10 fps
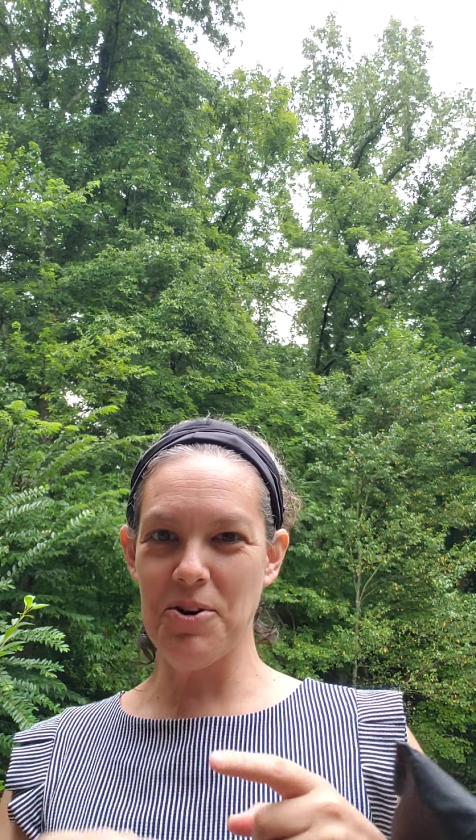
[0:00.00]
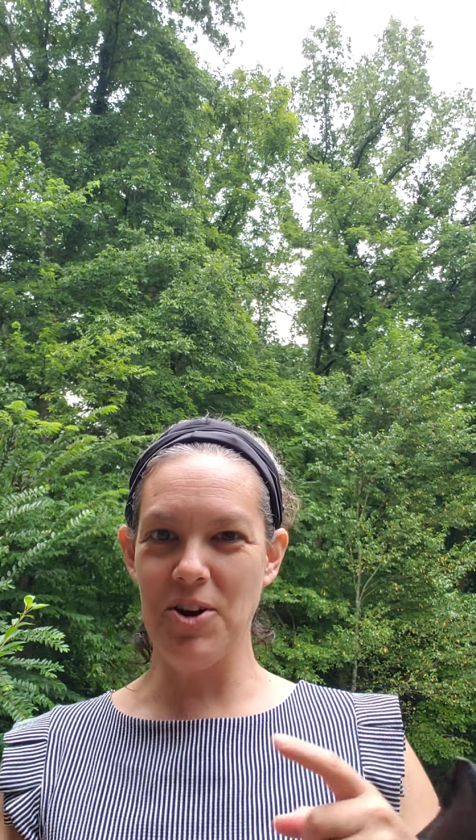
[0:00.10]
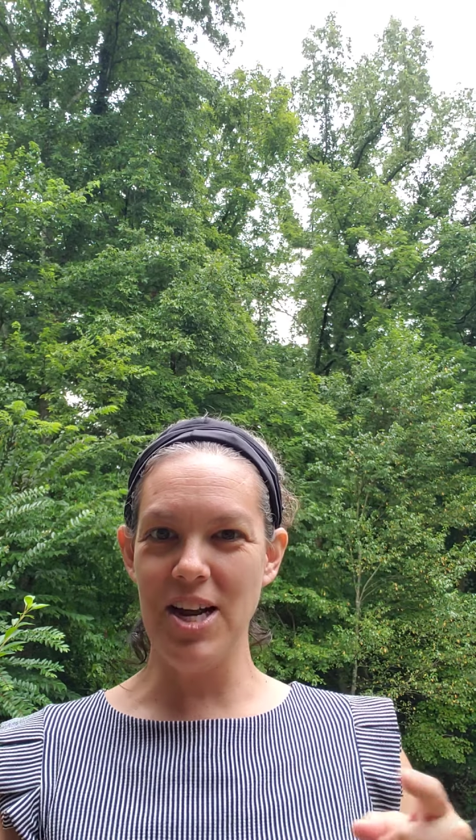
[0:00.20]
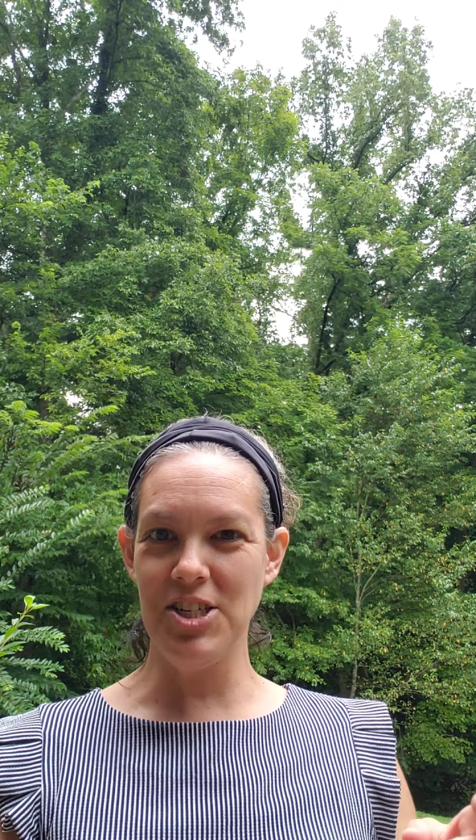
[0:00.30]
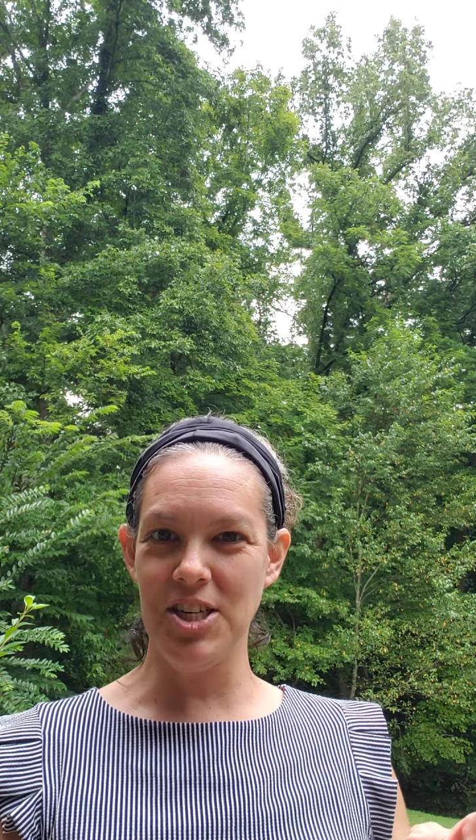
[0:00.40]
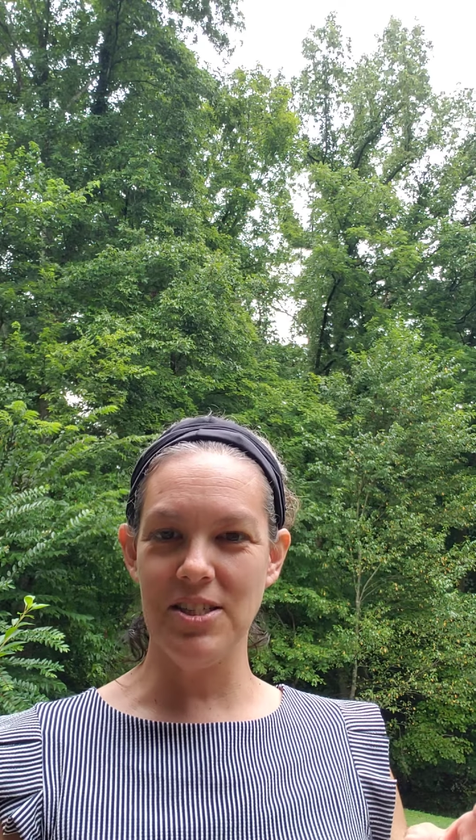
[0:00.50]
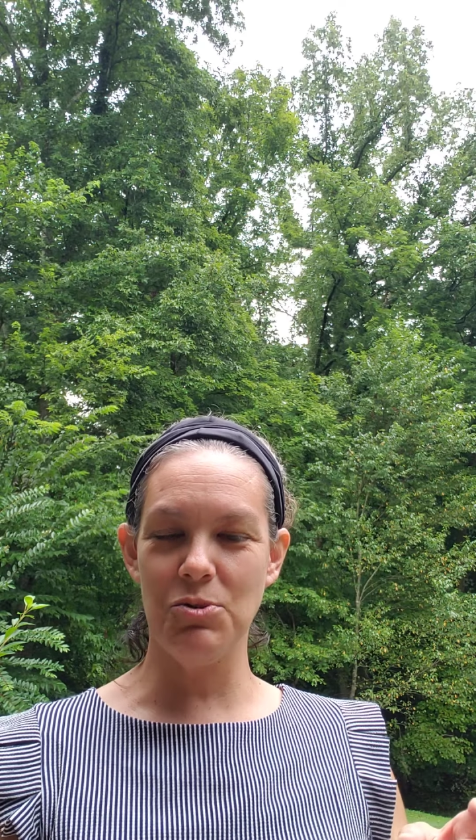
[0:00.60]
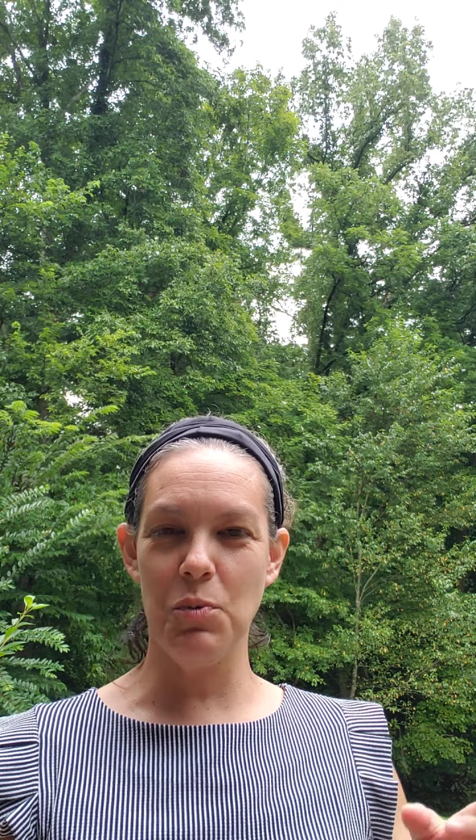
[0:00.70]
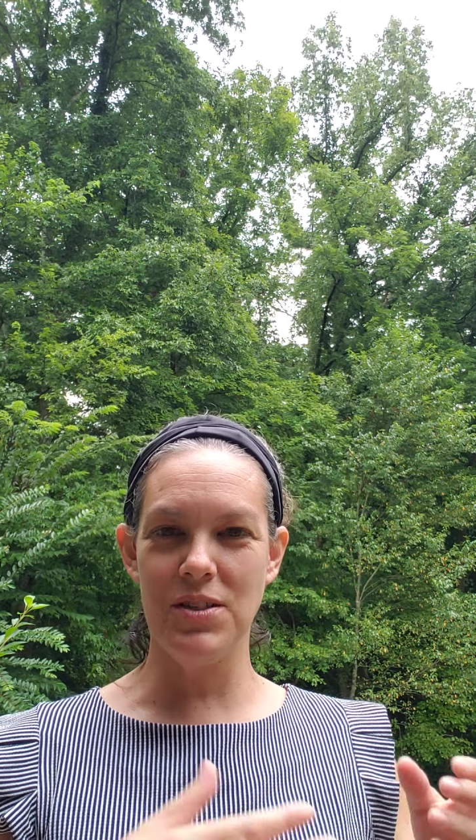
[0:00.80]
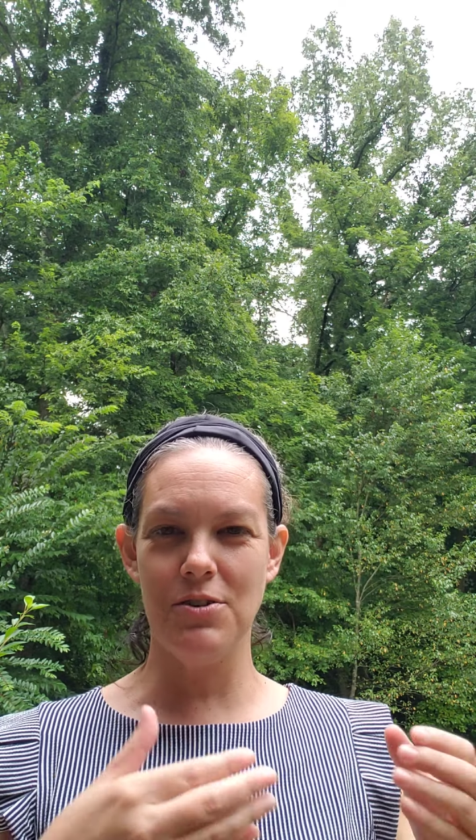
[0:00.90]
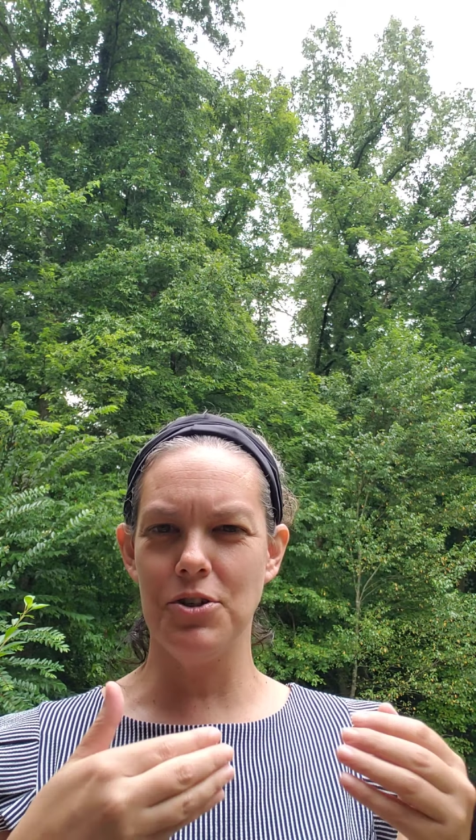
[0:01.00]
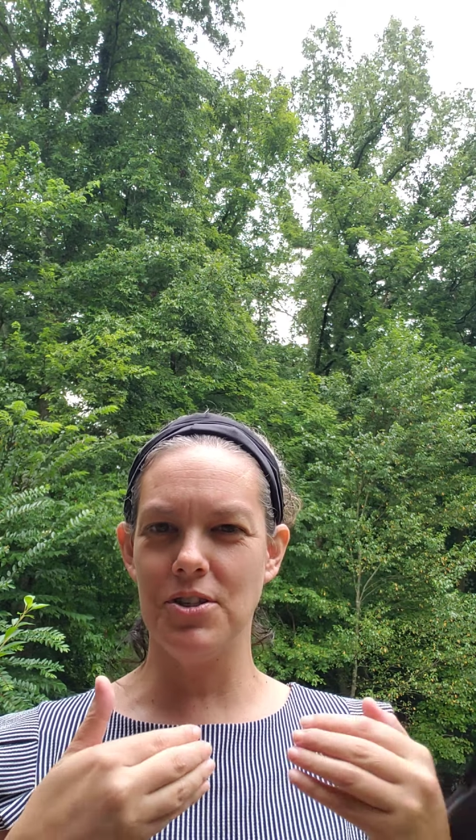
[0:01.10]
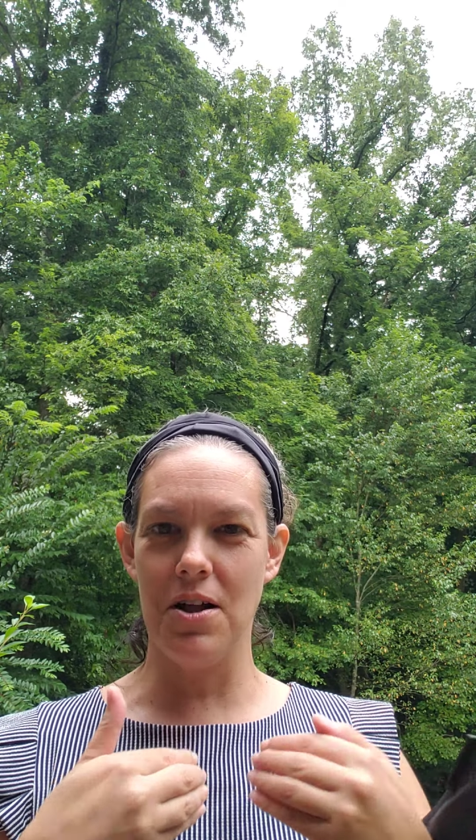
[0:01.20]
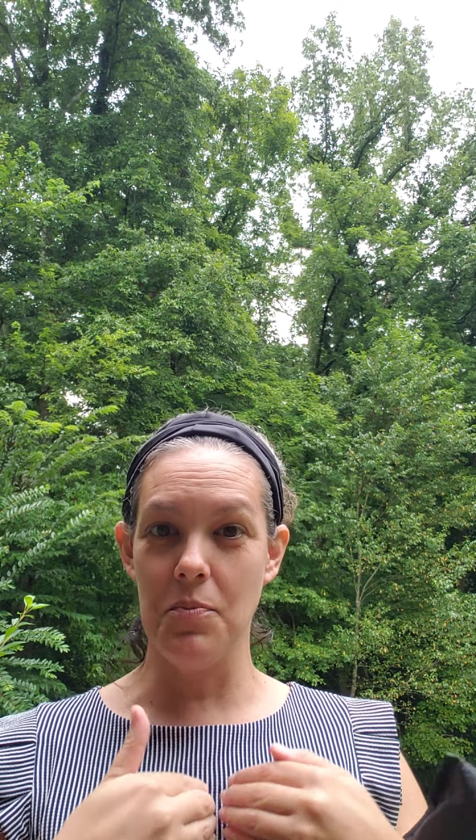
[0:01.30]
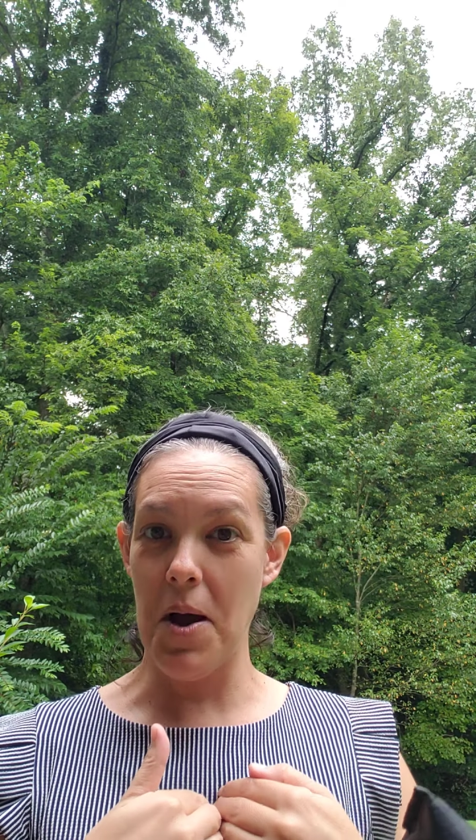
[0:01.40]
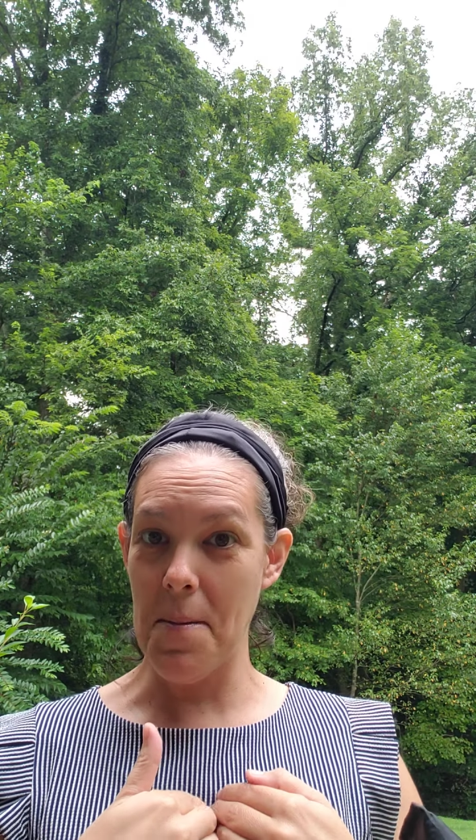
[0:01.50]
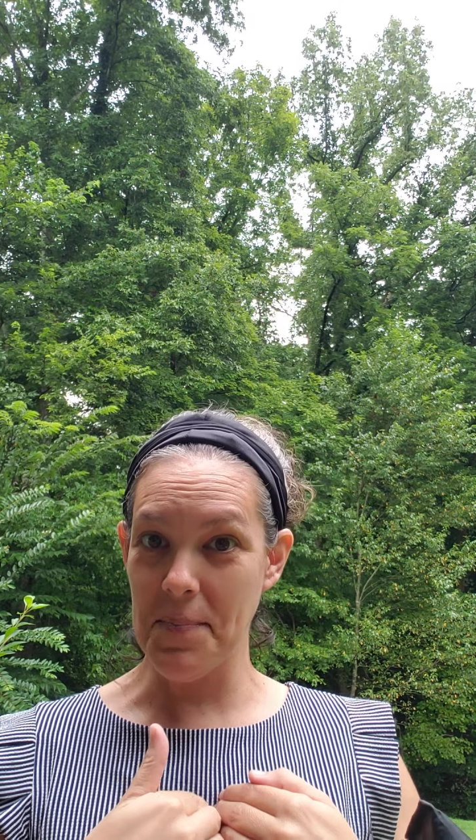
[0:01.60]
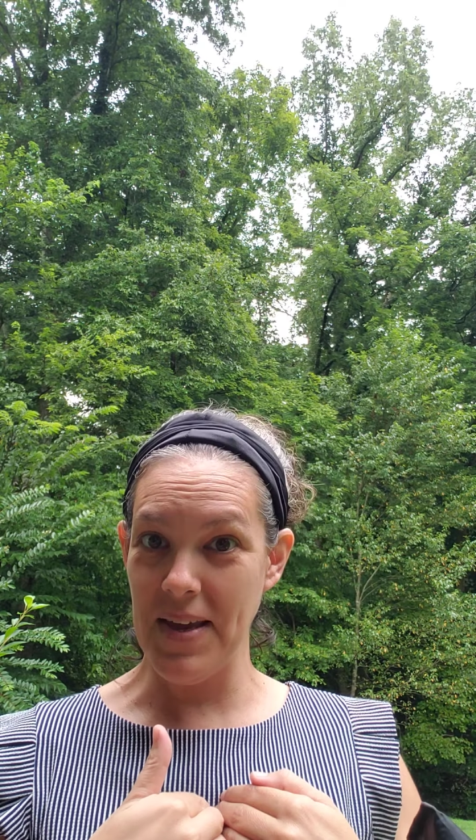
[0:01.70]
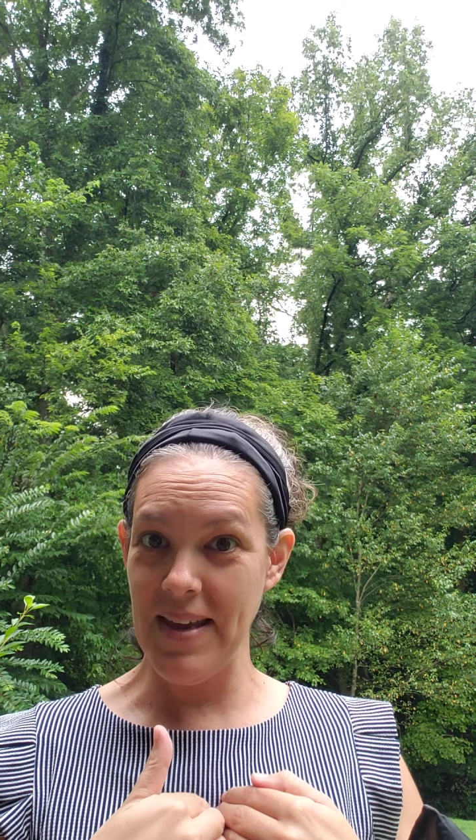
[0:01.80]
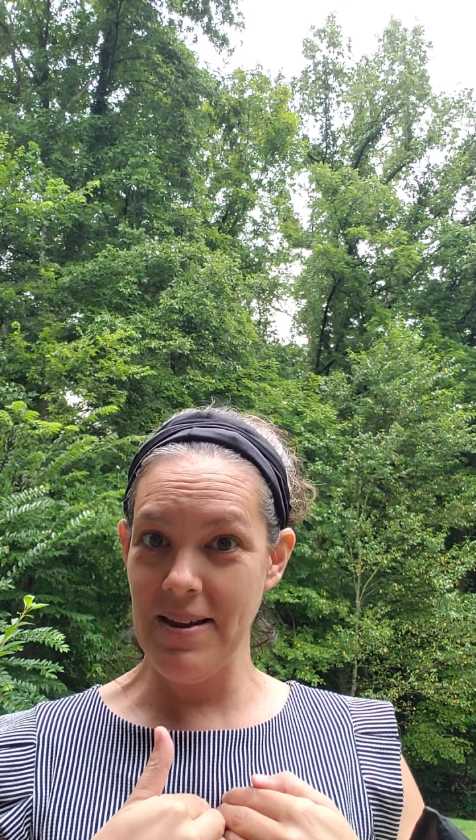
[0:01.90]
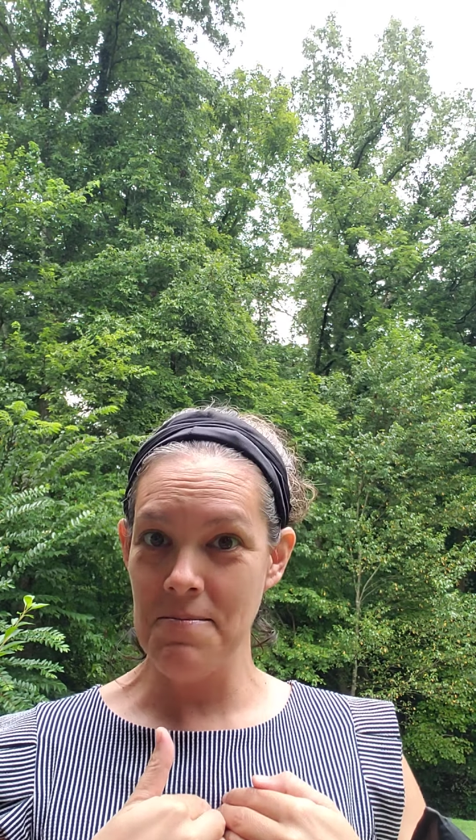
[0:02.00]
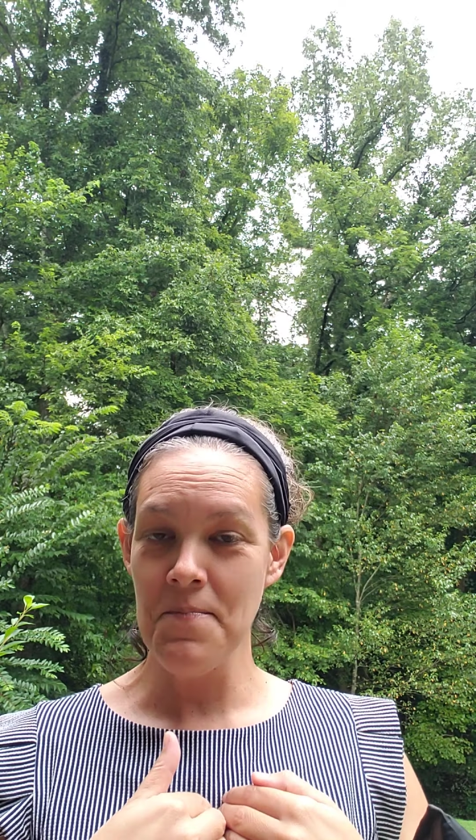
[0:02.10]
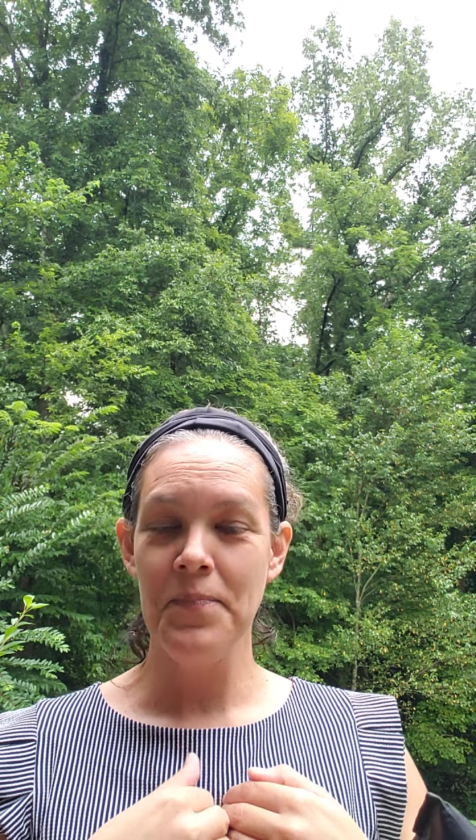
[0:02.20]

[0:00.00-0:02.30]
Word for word: progression. So it wasn't just all about me.